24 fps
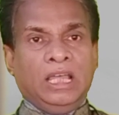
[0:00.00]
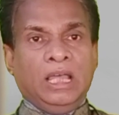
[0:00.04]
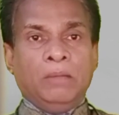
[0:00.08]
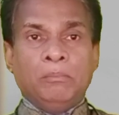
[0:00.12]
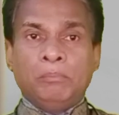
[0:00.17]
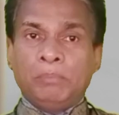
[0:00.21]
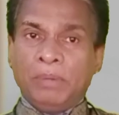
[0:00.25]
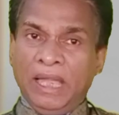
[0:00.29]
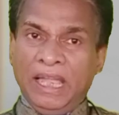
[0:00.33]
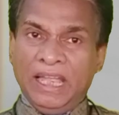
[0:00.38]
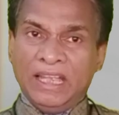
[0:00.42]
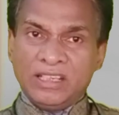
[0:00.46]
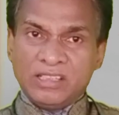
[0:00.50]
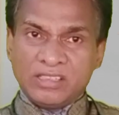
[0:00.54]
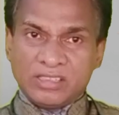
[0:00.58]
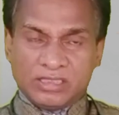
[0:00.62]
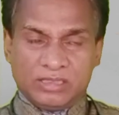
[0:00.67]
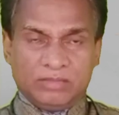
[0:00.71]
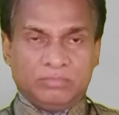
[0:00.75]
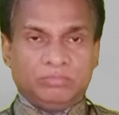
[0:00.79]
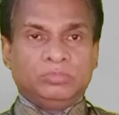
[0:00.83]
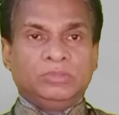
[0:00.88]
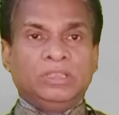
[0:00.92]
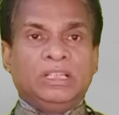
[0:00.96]
Friends,
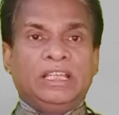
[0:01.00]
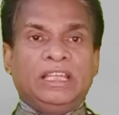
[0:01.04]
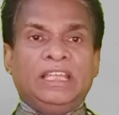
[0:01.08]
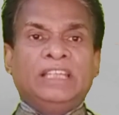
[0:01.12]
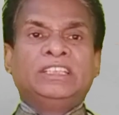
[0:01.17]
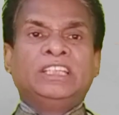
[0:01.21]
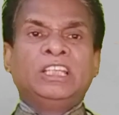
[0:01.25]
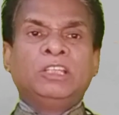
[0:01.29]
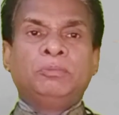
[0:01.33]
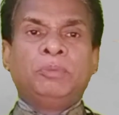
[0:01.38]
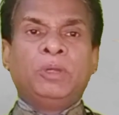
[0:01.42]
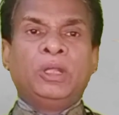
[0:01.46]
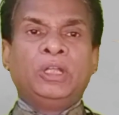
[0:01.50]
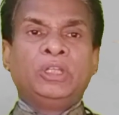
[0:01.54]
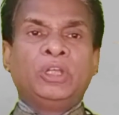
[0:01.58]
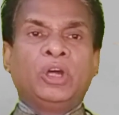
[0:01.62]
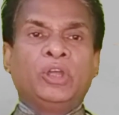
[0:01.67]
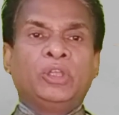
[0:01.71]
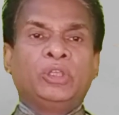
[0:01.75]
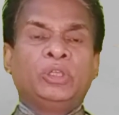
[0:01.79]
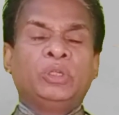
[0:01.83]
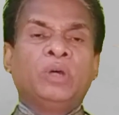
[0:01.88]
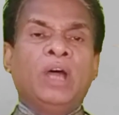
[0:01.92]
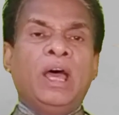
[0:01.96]
in this video
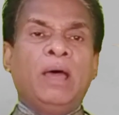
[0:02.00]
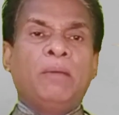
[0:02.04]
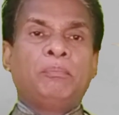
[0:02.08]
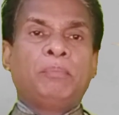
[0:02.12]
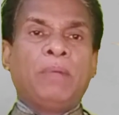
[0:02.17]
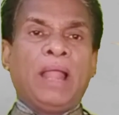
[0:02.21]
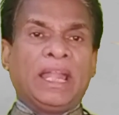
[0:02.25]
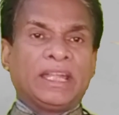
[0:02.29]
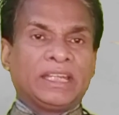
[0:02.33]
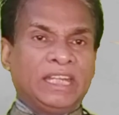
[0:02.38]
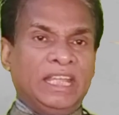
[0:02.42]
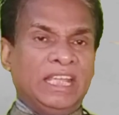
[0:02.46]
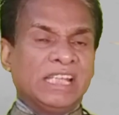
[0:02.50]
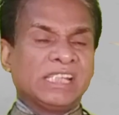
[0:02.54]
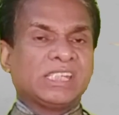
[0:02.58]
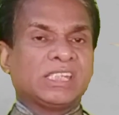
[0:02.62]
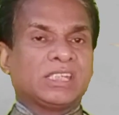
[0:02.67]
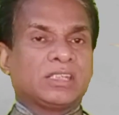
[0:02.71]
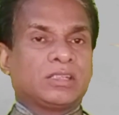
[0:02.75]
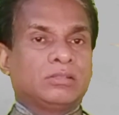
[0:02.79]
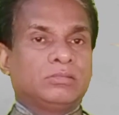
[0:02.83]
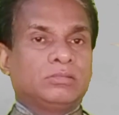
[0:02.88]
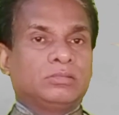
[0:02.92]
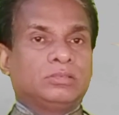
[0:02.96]
you have practiced
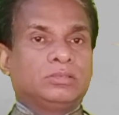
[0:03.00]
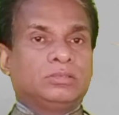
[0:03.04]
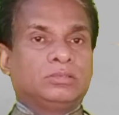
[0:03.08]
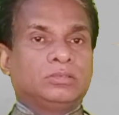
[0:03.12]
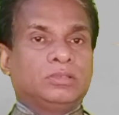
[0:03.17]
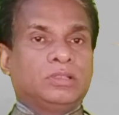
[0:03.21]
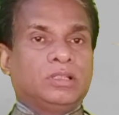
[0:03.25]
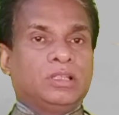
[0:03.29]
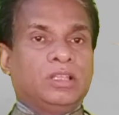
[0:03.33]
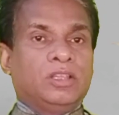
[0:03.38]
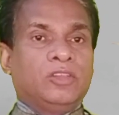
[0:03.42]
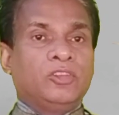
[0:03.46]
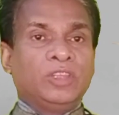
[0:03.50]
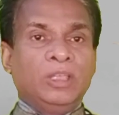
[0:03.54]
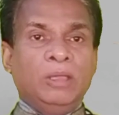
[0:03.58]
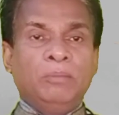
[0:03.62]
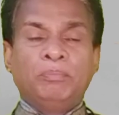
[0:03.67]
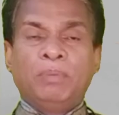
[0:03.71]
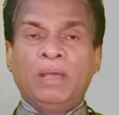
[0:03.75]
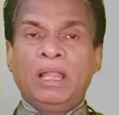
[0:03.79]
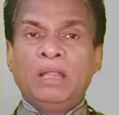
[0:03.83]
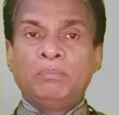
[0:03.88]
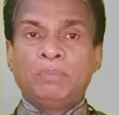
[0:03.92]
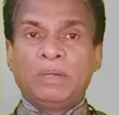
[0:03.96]

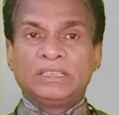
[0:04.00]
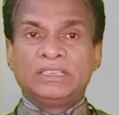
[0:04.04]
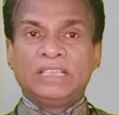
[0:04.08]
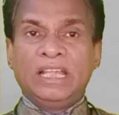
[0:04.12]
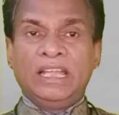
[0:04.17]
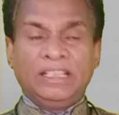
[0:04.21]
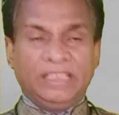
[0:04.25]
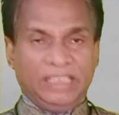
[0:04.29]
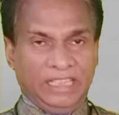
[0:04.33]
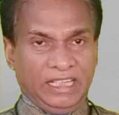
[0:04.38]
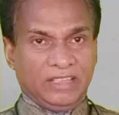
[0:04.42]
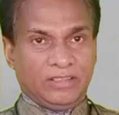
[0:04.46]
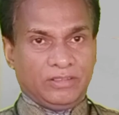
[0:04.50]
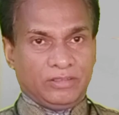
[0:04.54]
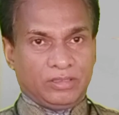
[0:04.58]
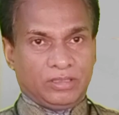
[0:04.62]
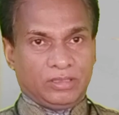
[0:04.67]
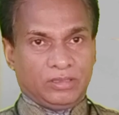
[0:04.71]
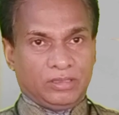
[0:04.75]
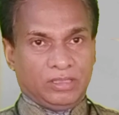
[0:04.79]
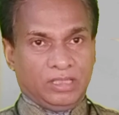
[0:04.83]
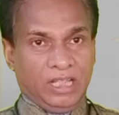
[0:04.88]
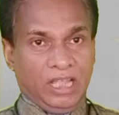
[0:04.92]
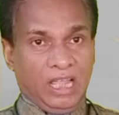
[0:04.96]
simple present tense.
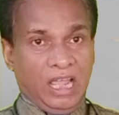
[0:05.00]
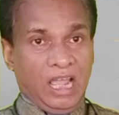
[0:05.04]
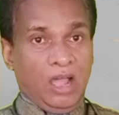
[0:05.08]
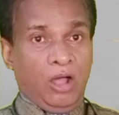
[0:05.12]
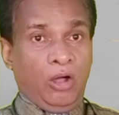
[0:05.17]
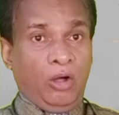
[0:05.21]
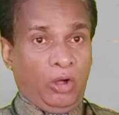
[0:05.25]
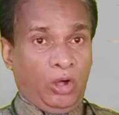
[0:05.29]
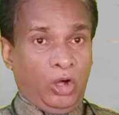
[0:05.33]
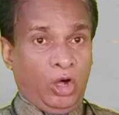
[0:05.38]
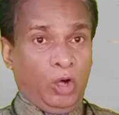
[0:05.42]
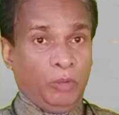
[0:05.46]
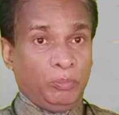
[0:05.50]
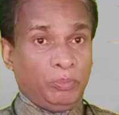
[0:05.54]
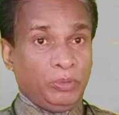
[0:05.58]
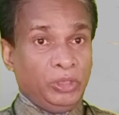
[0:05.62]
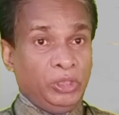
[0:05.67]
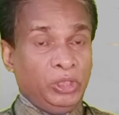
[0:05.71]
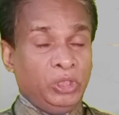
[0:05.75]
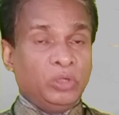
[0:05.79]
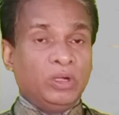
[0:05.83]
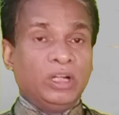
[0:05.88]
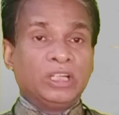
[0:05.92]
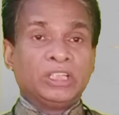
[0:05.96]
Hope
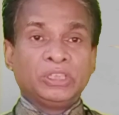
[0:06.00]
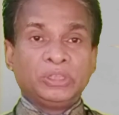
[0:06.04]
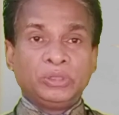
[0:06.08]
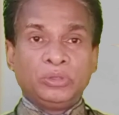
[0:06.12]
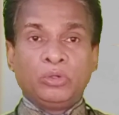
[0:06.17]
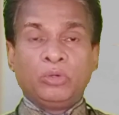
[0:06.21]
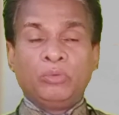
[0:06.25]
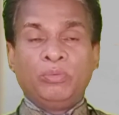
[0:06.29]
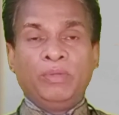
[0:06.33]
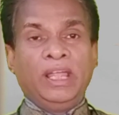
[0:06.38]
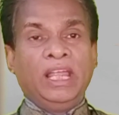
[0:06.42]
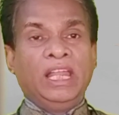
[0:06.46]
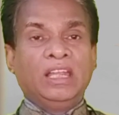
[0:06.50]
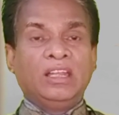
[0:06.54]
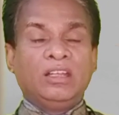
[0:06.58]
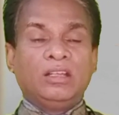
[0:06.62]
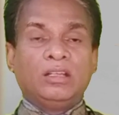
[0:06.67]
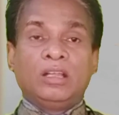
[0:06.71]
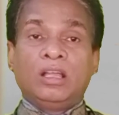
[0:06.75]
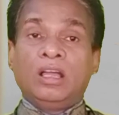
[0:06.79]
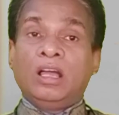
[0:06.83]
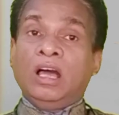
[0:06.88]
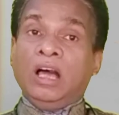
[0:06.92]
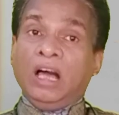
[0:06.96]
you understood well.
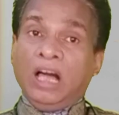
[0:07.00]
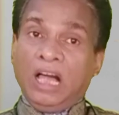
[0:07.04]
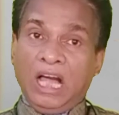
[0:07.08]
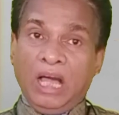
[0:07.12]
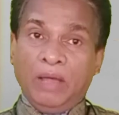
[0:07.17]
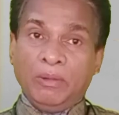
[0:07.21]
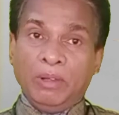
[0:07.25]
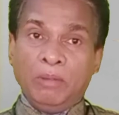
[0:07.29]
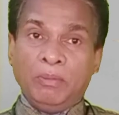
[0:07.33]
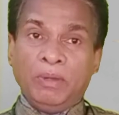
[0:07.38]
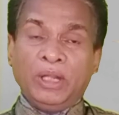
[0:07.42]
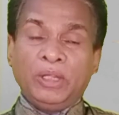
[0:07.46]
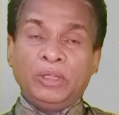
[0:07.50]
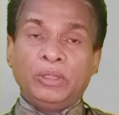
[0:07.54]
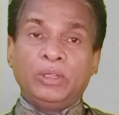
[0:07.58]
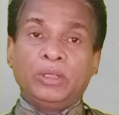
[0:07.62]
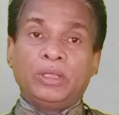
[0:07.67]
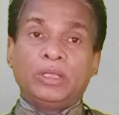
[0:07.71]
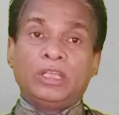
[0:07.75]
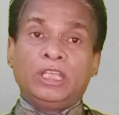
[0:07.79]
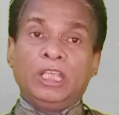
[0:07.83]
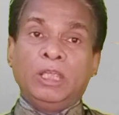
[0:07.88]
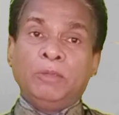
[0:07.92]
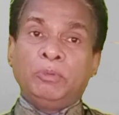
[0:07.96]
However,
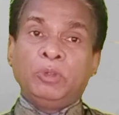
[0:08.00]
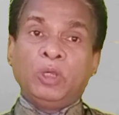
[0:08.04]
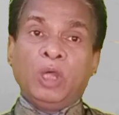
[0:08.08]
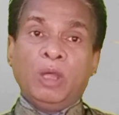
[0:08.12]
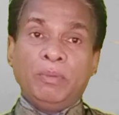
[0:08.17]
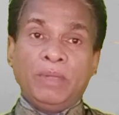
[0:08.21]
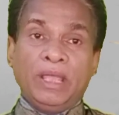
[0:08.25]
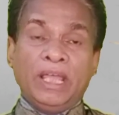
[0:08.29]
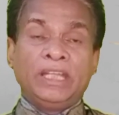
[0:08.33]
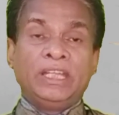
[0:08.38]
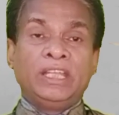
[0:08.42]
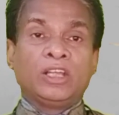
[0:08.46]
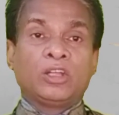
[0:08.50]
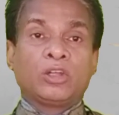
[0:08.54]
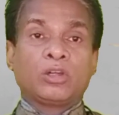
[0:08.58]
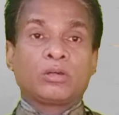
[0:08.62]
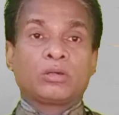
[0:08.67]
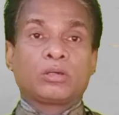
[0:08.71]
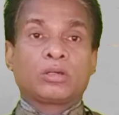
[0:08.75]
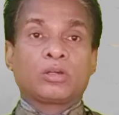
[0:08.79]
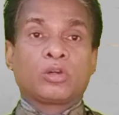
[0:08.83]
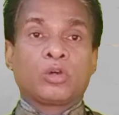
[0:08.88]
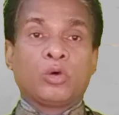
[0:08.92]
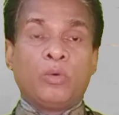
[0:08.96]
if you have any
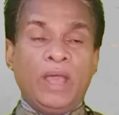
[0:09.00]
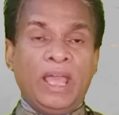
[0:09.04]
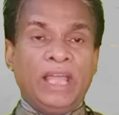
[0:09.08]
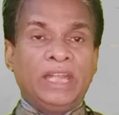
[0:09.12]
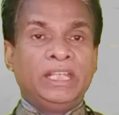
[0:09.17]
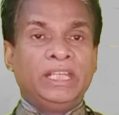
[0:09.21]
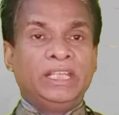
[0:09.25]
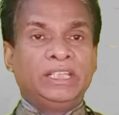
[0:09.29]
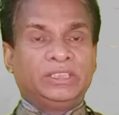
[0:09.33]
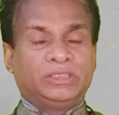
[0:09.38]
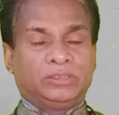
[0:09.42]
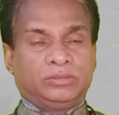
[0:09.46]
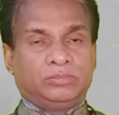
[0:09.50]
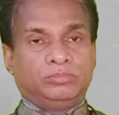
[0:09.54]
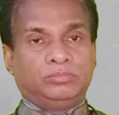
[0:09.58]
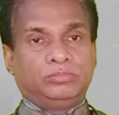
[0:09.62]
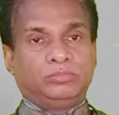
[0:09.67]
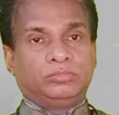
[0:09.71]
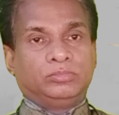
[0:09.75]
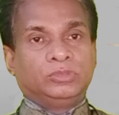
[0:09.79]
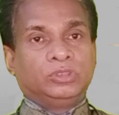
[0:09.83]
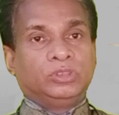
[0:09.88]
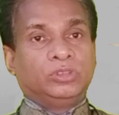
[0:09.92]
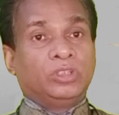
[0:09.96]
queries,
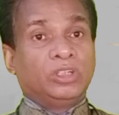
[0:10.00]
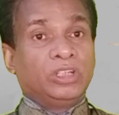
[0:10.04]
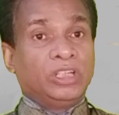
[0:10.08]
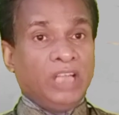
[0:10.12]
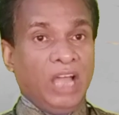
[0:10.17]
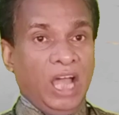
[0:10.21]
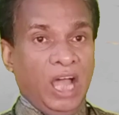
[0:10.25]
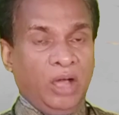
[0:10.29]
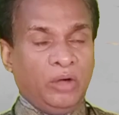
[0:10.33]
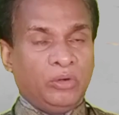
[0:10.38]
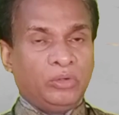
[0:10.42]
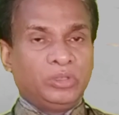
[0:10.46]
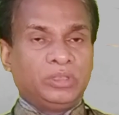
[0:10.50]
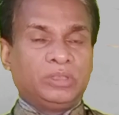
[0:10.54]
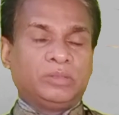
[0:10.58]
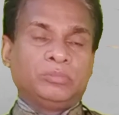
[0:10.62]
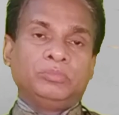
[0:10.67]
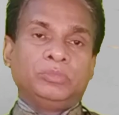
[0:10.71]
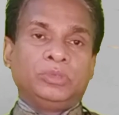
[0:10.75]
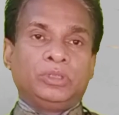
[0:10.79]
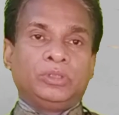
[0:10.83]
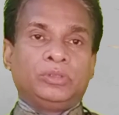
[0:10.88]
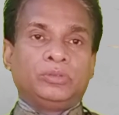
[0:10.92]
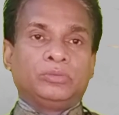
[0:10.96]
doubt,
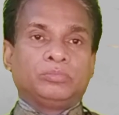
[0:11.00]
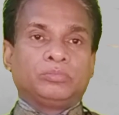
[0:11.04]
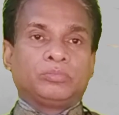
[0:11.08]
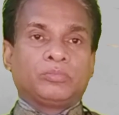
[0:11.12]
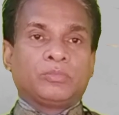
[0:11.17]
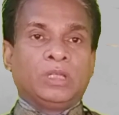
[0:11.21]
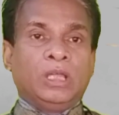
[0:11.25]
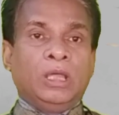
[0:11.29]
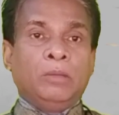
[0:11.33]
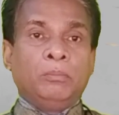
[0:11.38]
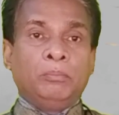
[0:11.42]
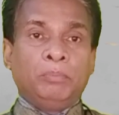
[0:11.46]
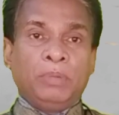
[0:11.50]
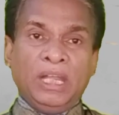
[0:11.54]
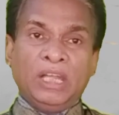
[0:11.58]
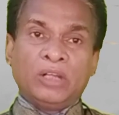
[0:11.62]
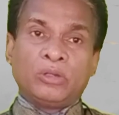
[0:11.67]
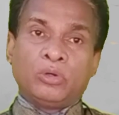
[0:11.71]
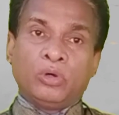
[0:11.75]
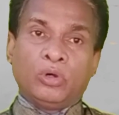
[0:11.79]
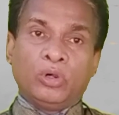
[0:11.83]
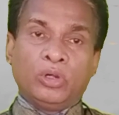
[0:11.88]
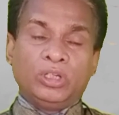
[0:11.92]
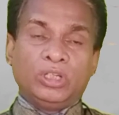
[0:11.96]
feel
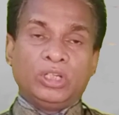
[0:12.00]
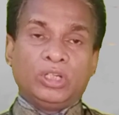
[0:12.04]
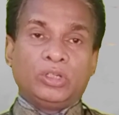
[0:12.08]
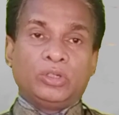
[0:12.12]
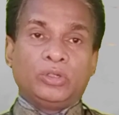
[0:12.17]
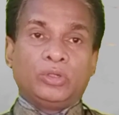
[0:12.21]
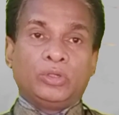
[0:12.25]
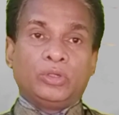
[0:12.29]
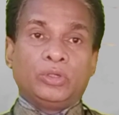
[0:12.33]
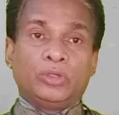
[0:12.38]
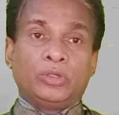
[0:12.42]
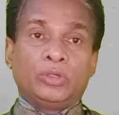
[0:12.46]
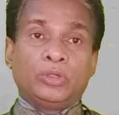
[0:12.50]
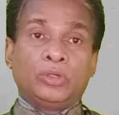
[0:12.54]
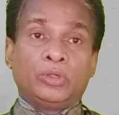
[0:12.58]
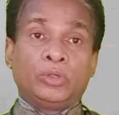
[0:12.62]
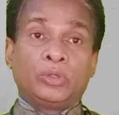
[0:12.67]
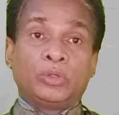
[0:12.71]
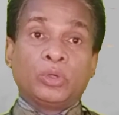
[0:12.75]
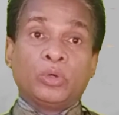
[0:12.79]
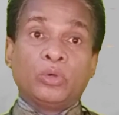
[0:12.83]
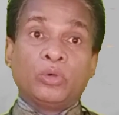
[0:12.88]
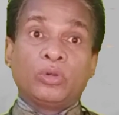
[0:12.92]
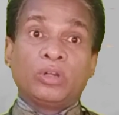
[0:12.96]
good
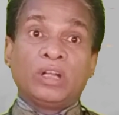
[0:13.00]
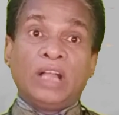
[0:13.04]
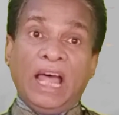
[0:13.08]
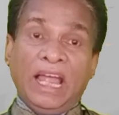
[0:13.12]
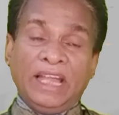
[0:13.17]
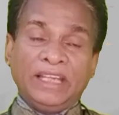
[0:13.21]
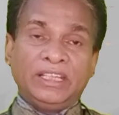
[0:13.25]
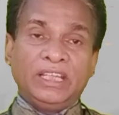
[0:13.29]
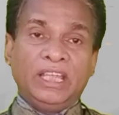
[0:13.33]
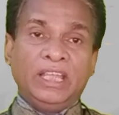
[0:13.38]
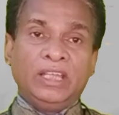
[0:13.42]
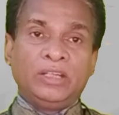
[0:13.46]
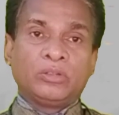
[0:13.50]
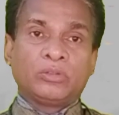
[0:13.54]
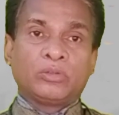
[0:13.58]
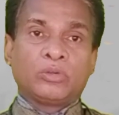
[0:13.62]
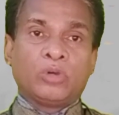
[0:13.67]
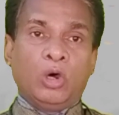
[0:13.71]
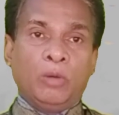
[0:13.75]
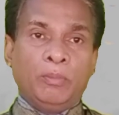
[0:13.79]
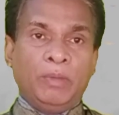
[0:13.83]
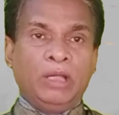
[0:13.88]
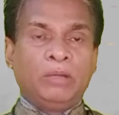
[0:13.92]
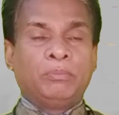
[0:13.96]
to write in
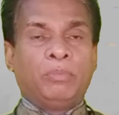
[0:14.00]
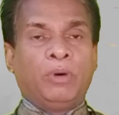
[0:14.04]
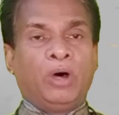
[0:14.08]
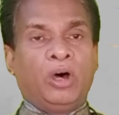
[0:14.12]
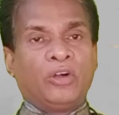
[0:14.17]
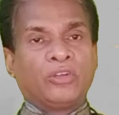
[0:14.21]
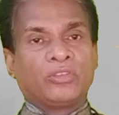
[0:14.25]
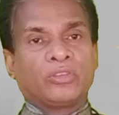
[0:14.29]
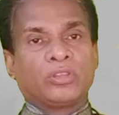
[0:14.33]
comment box